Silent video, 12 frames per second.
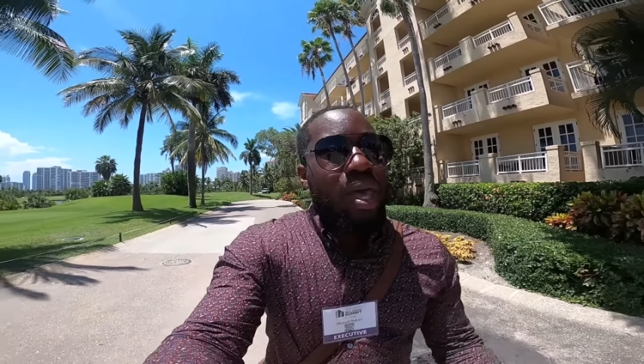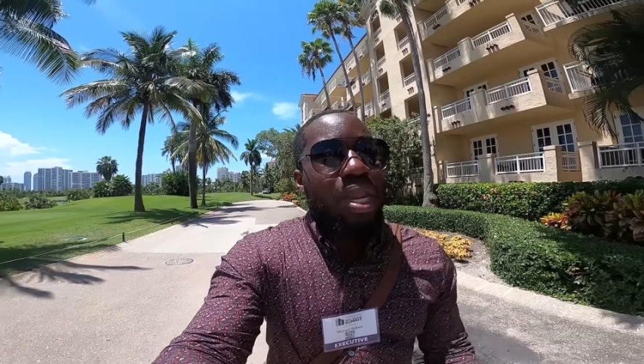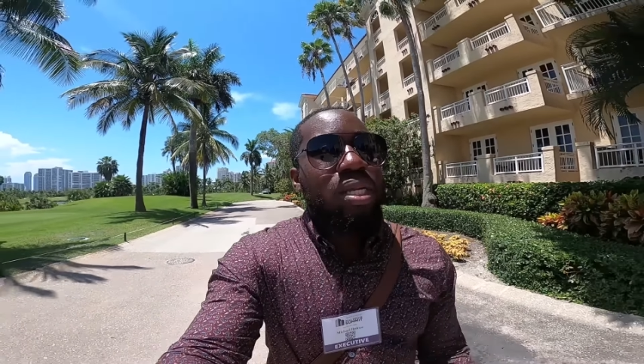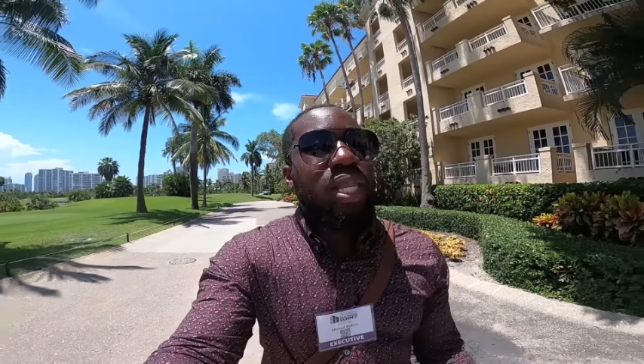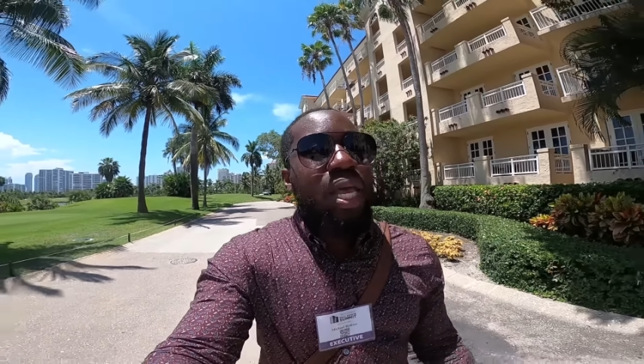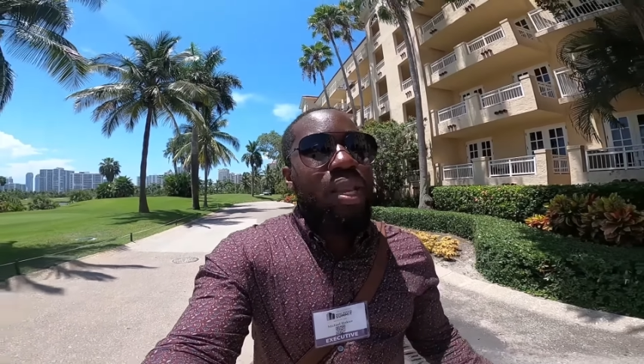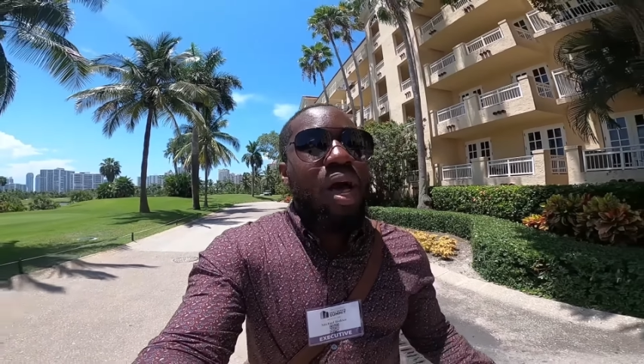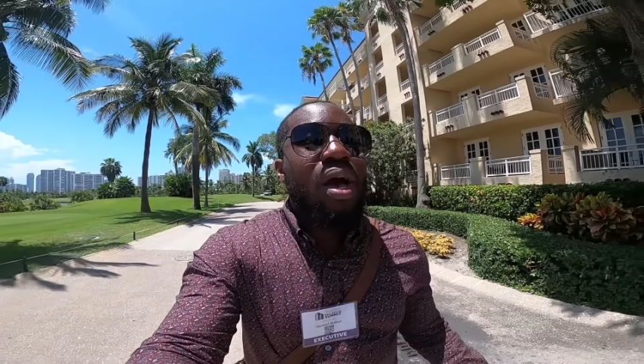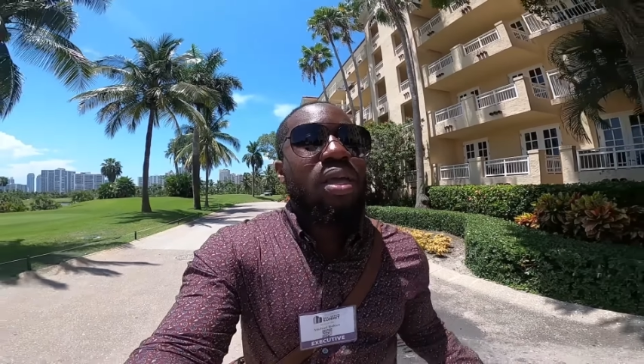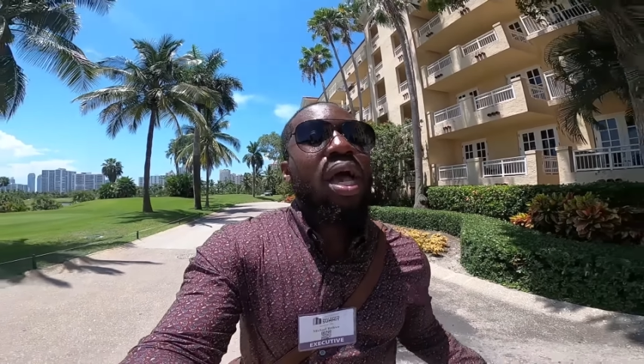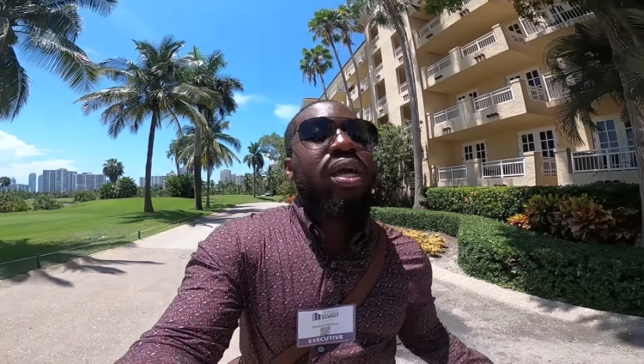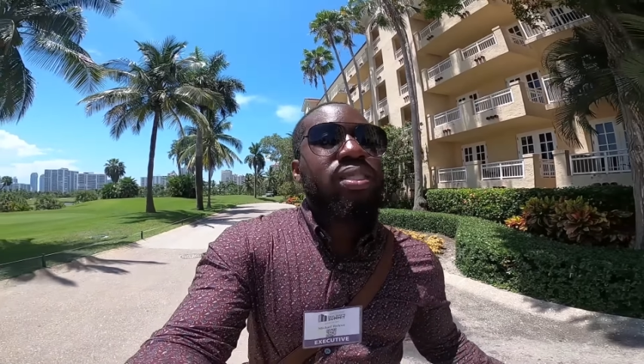And it's like,
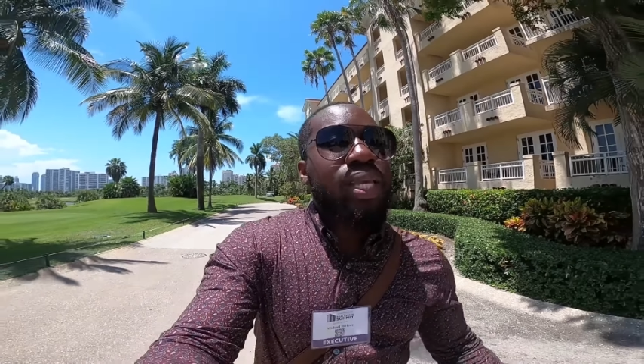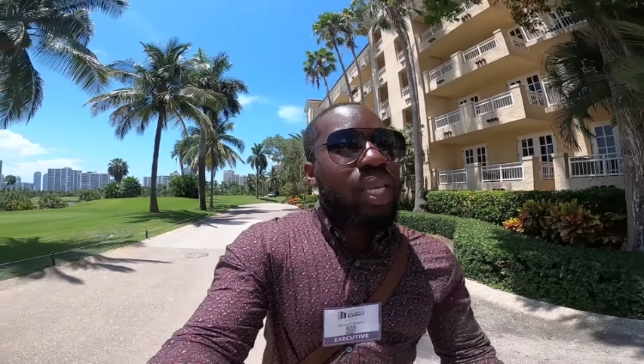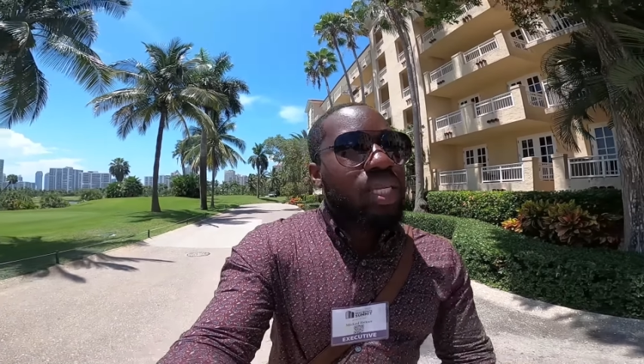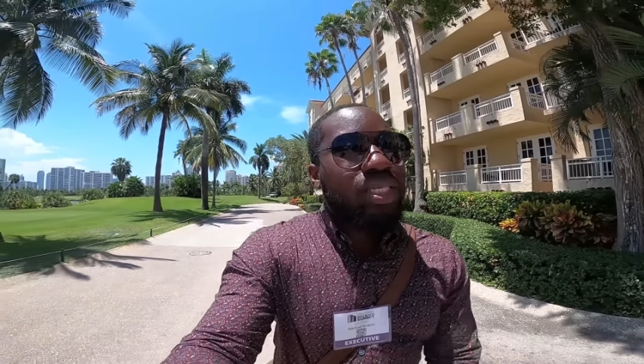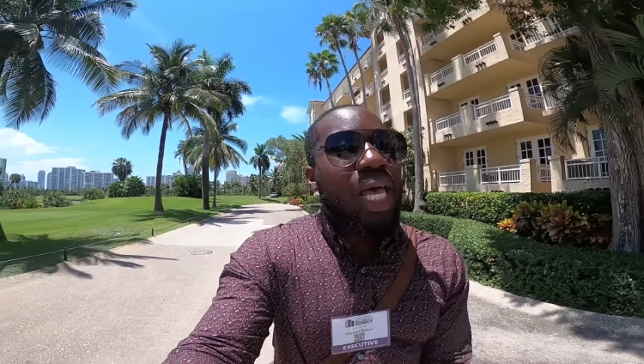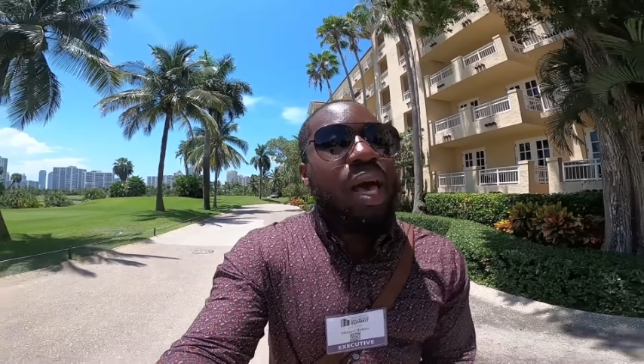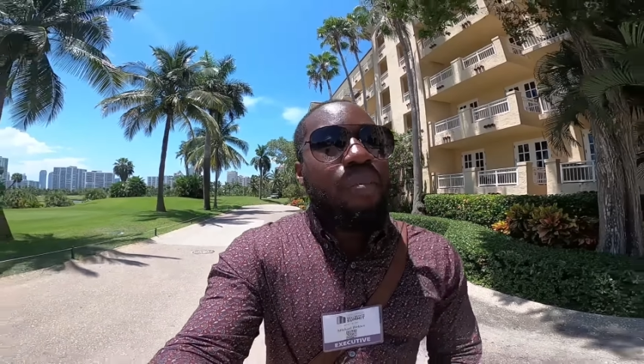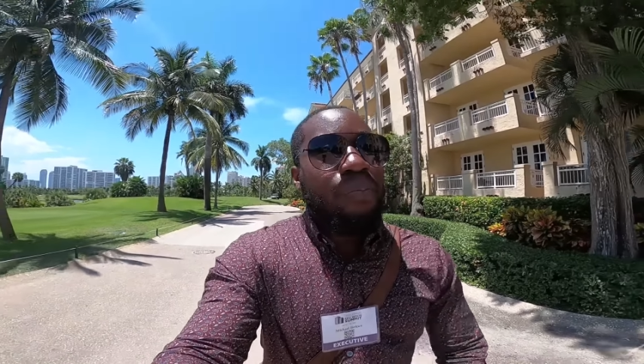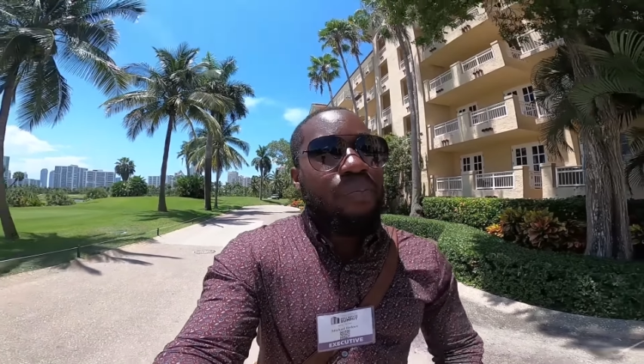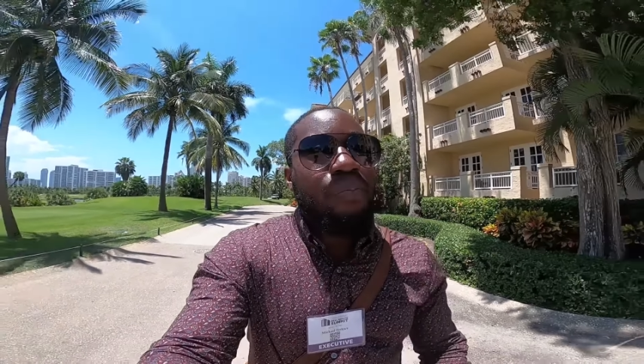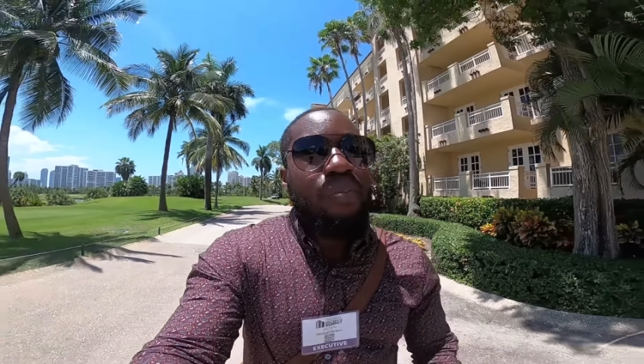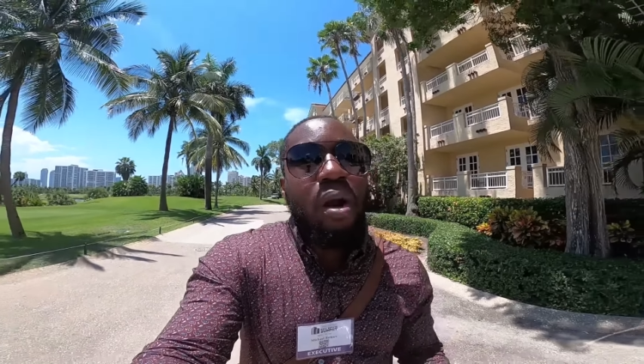dog, y'all could take the
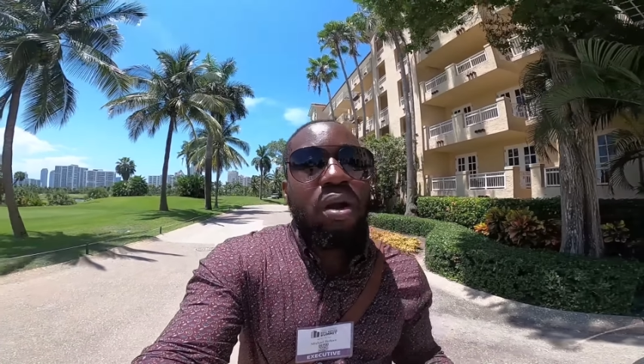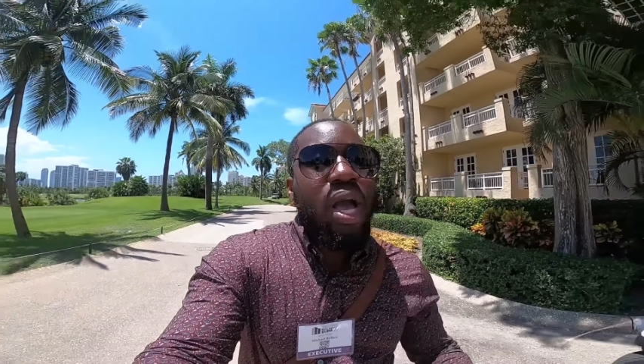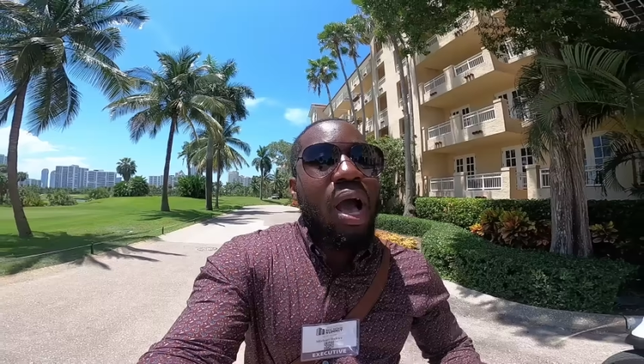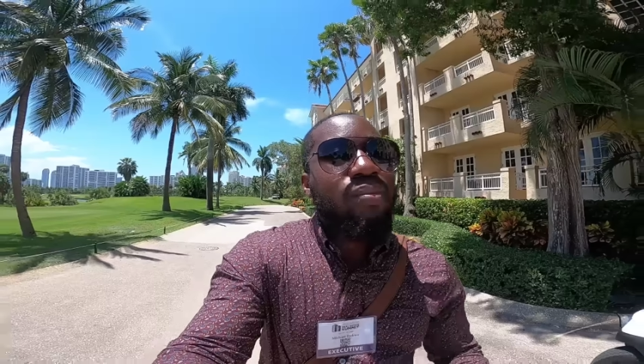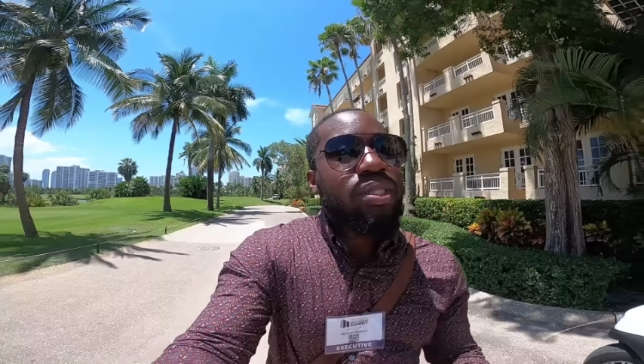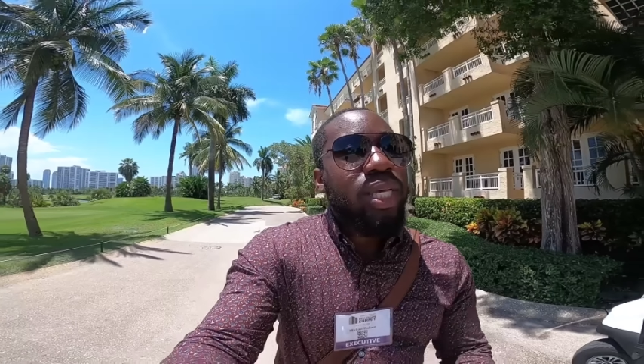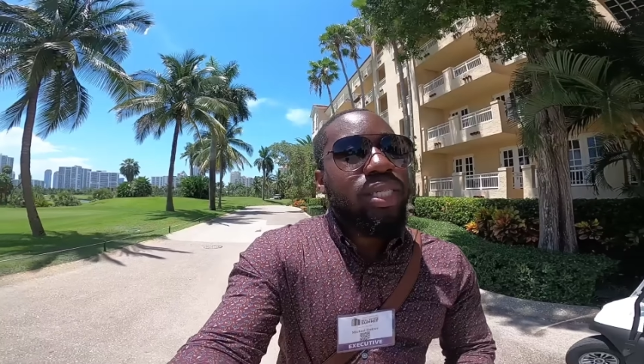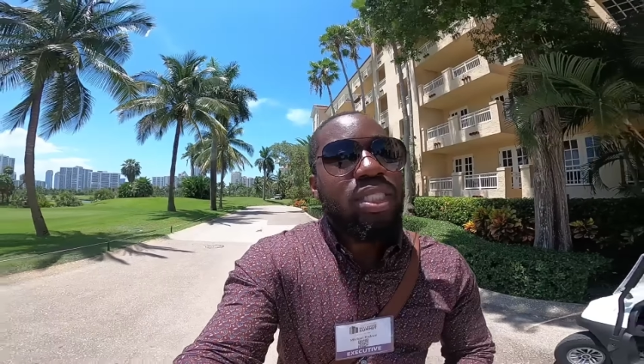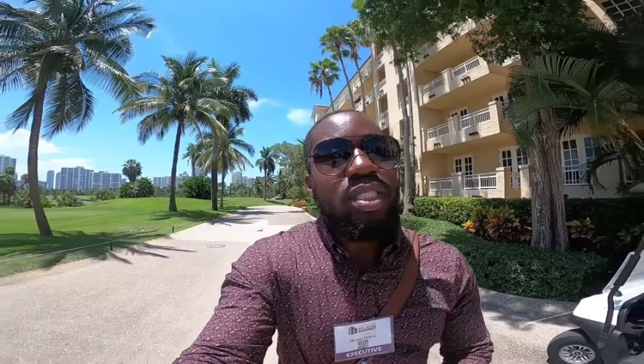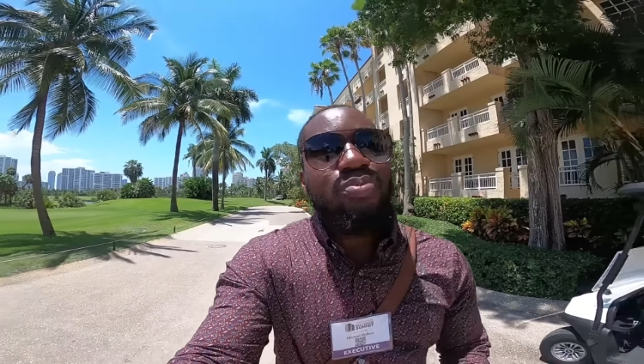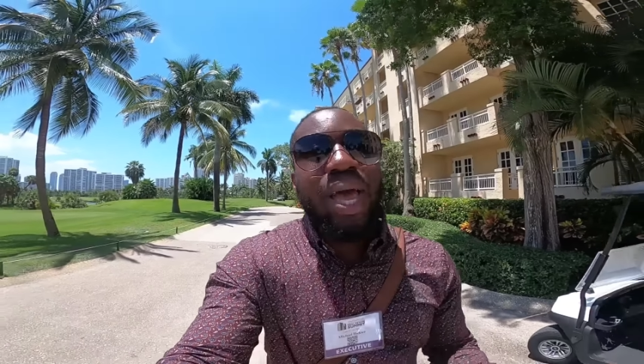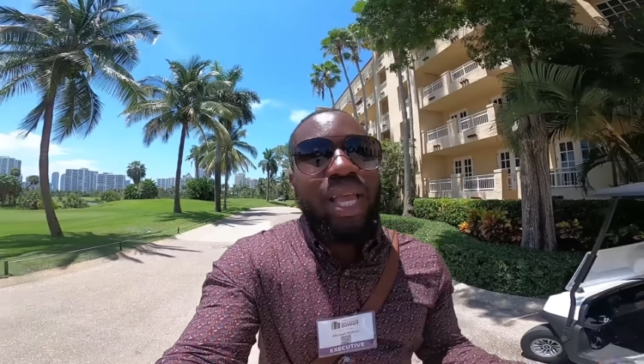sidebar
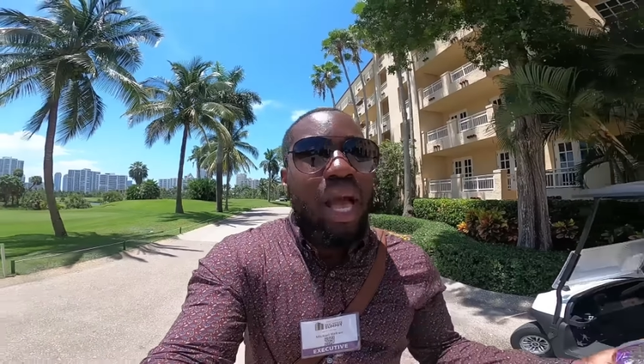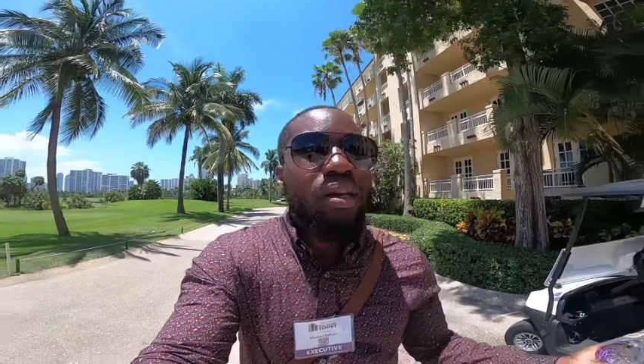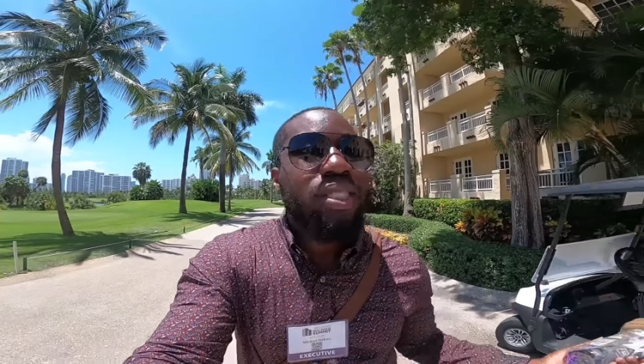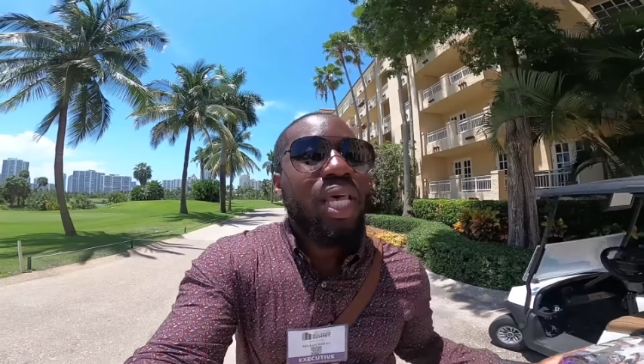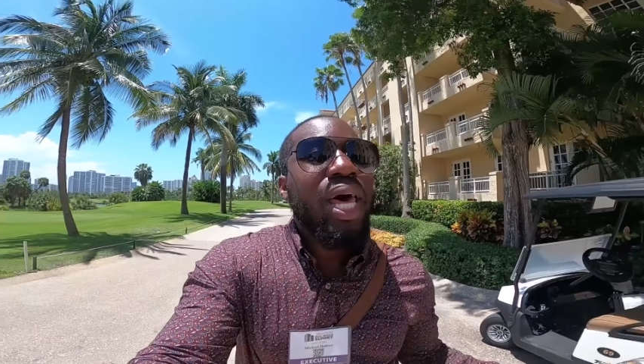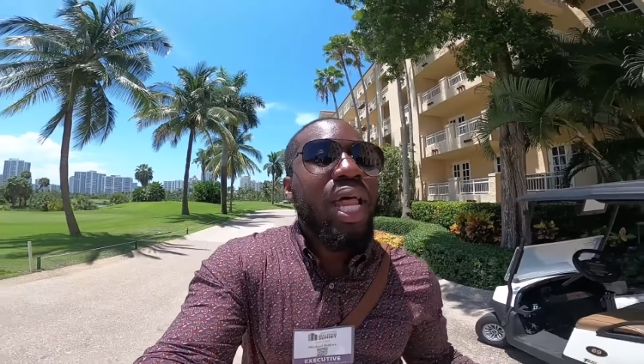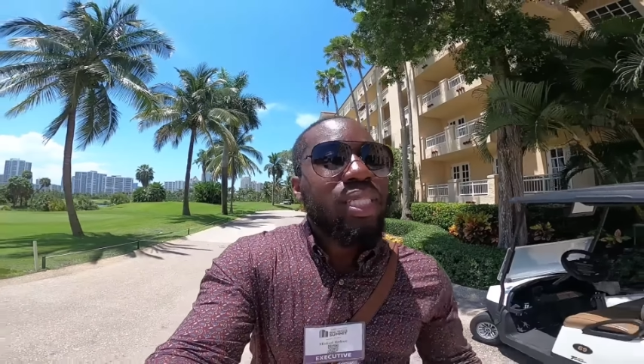conversations back outside.